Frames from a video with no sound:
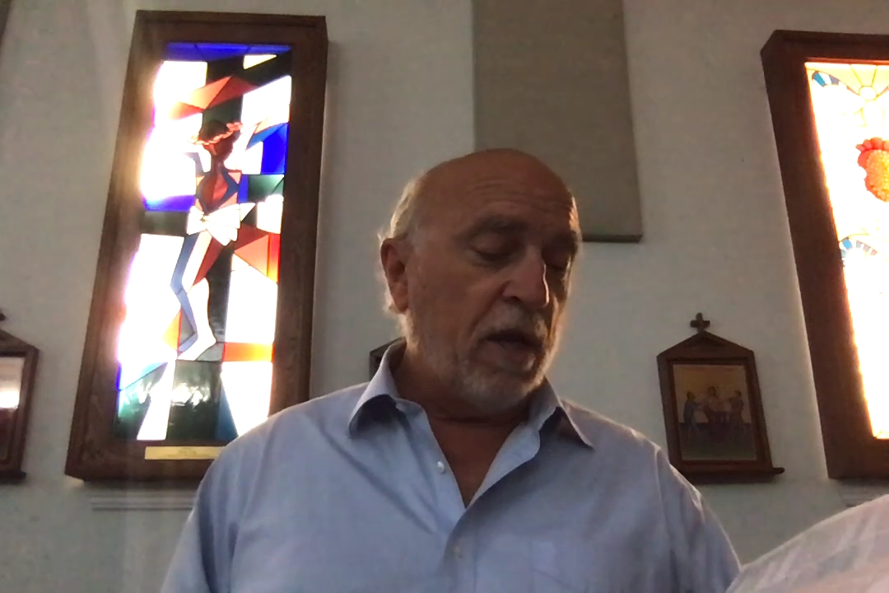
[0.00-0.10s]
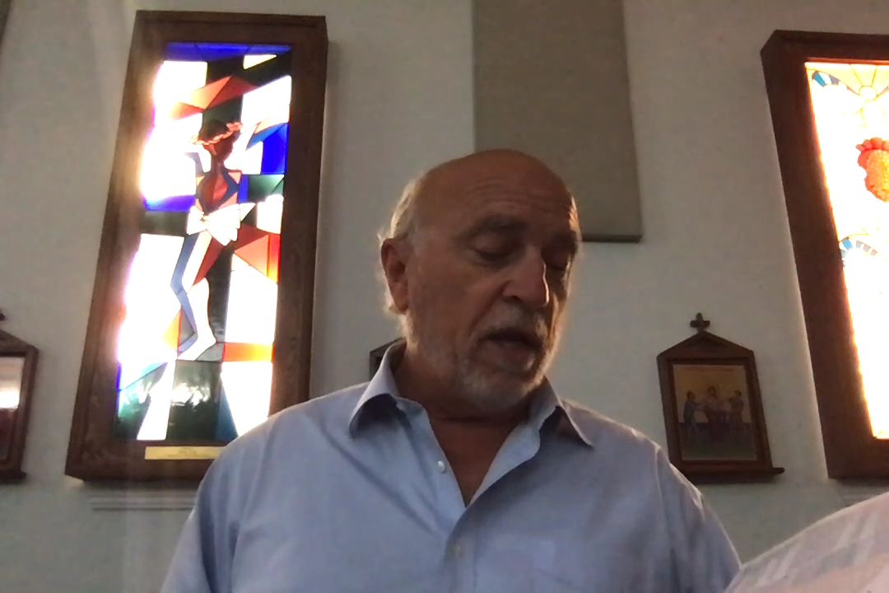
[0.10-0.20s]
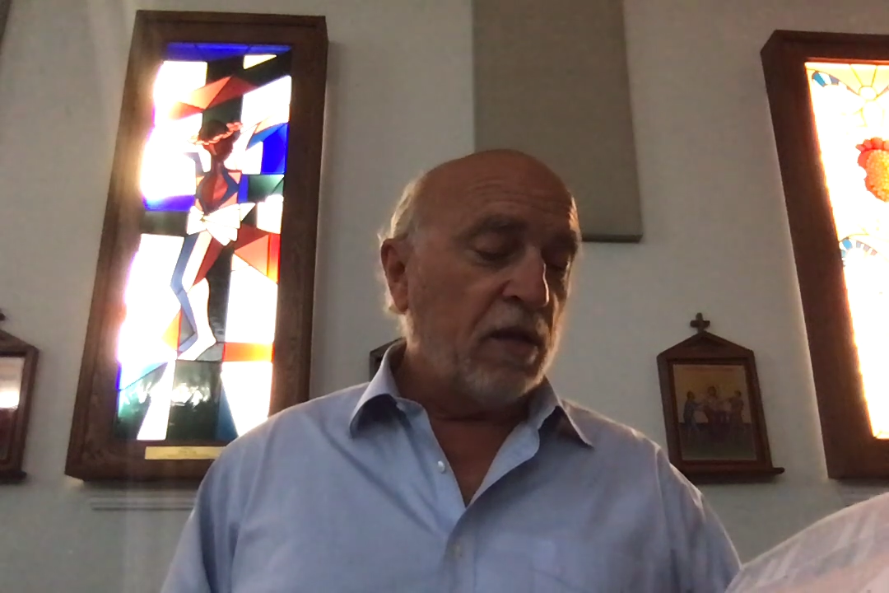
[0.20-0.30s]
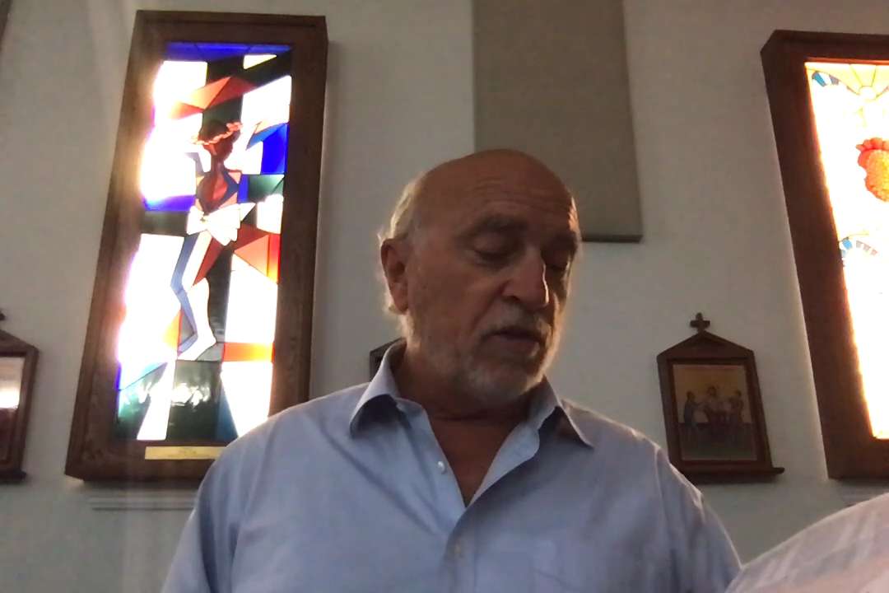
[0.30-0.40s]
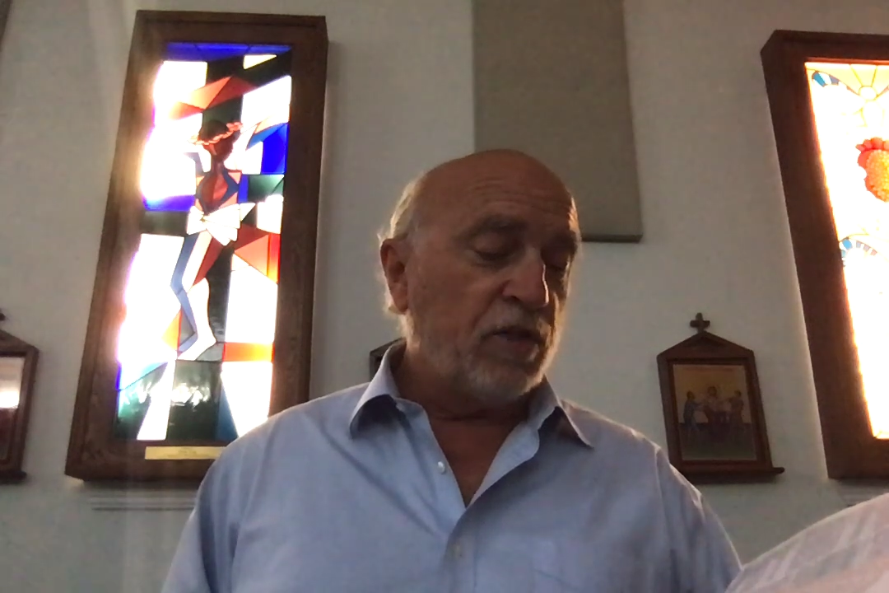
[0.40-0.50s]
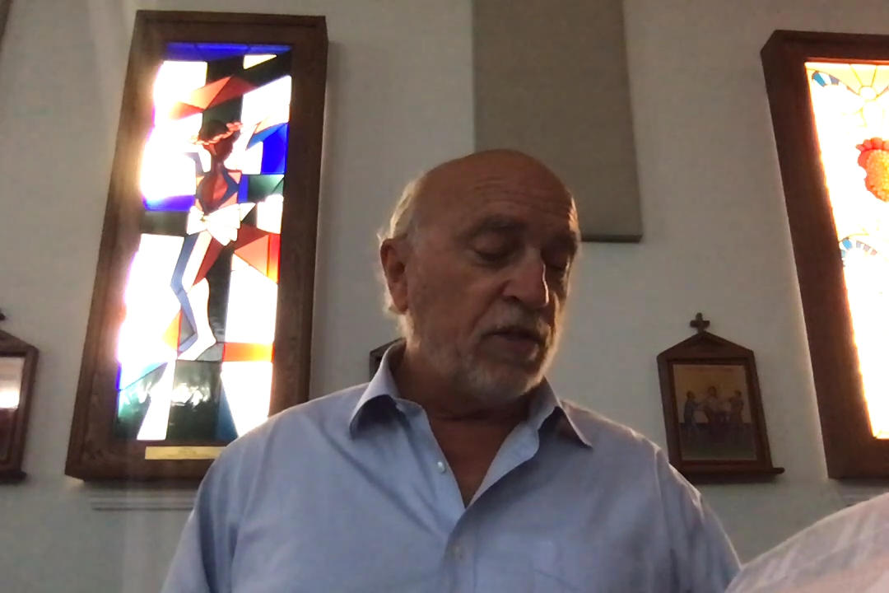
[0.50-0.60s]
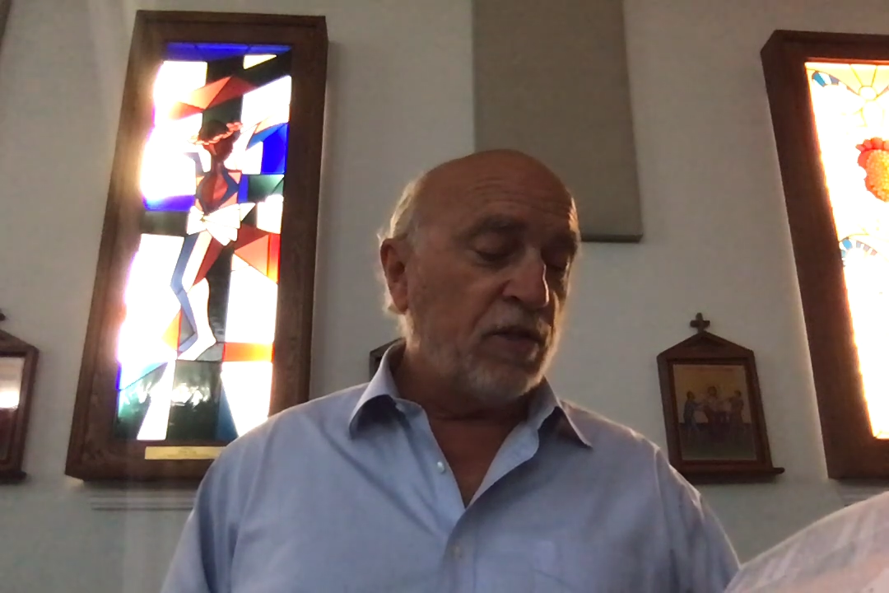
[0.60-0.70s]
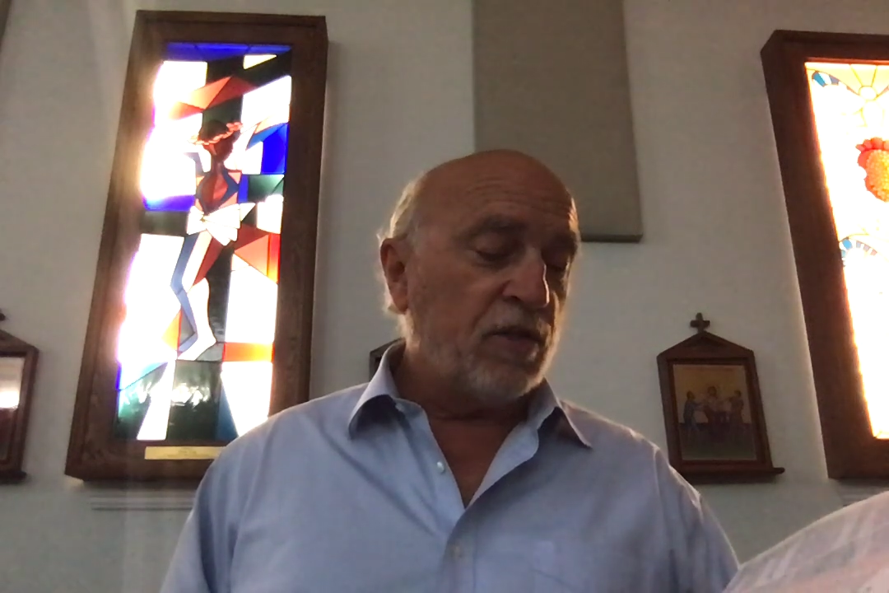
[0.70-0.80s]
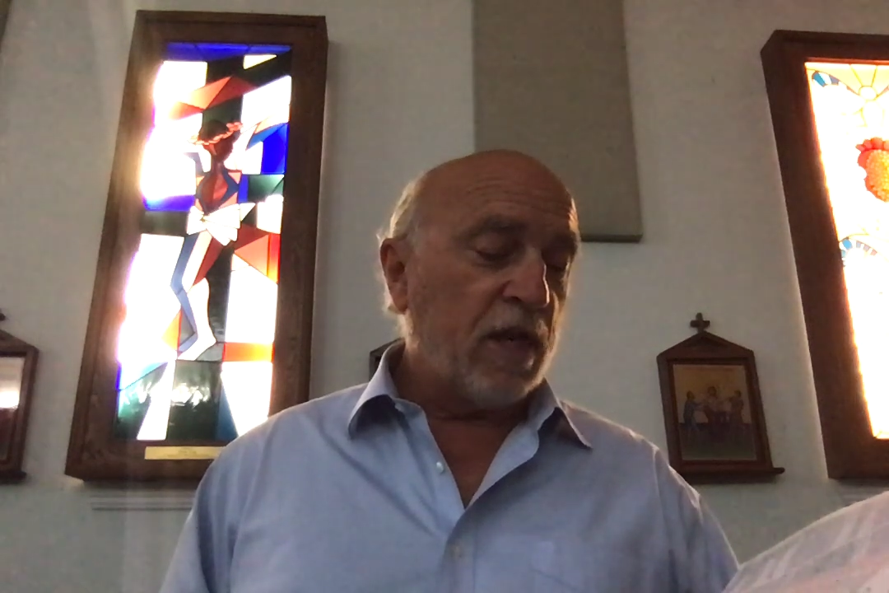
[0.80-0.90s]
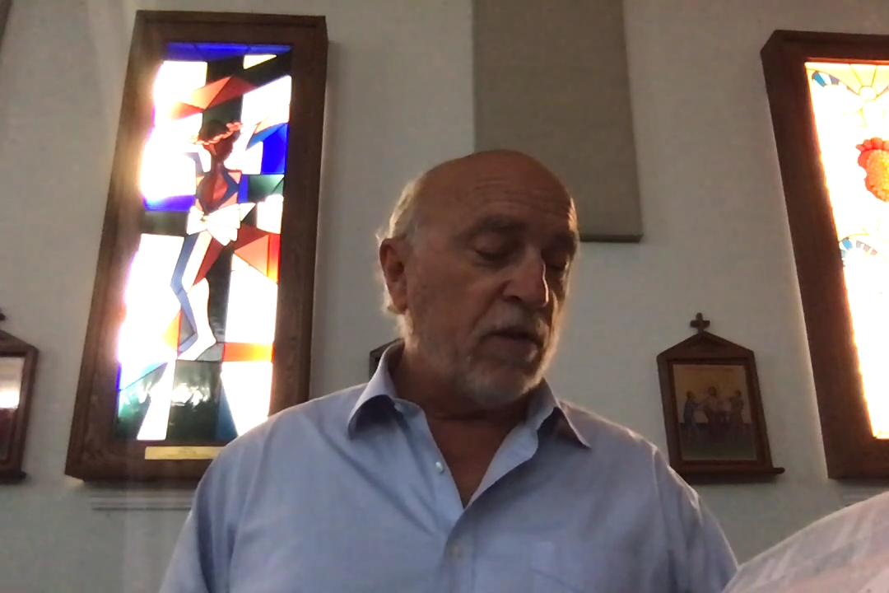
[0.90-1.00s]
And
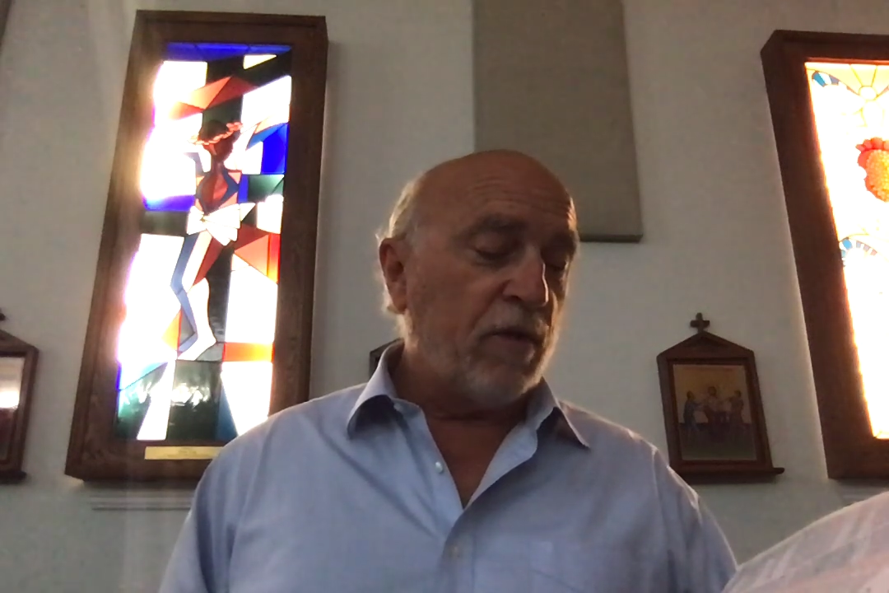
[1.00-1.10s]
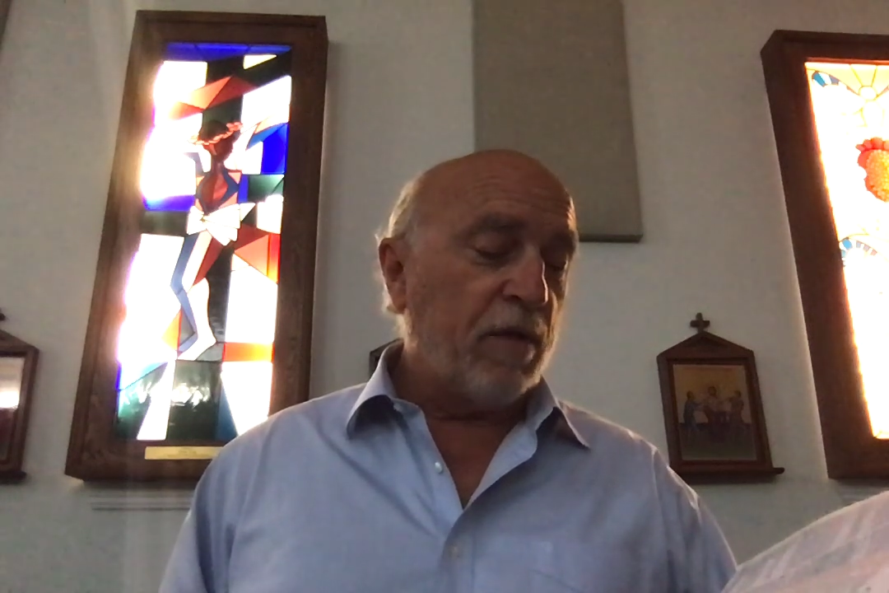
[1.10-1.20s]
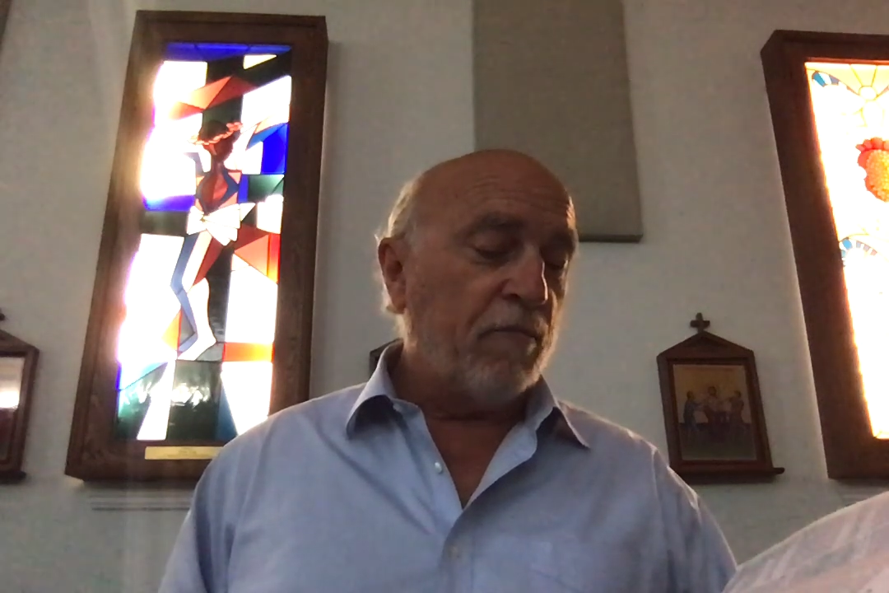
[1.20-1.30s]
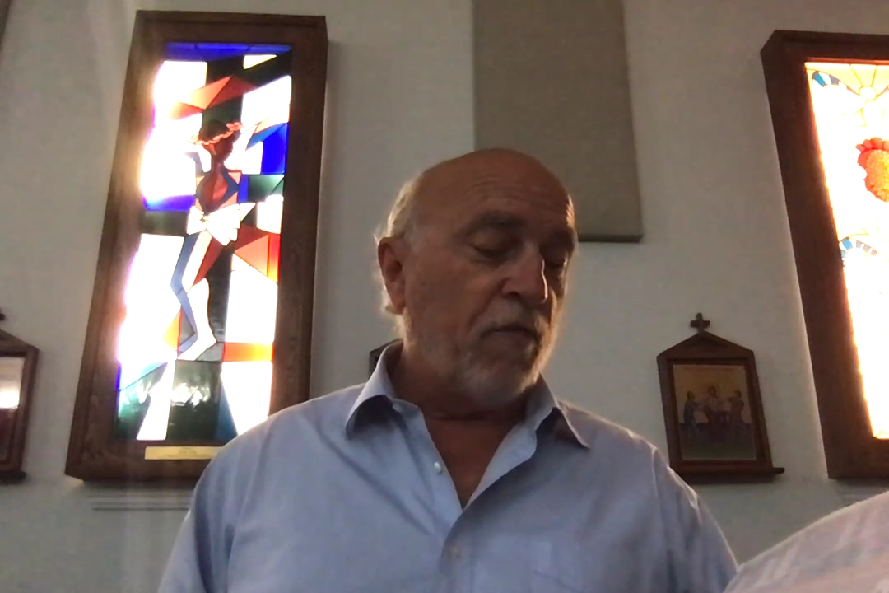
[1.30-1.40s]
Jesus said to him,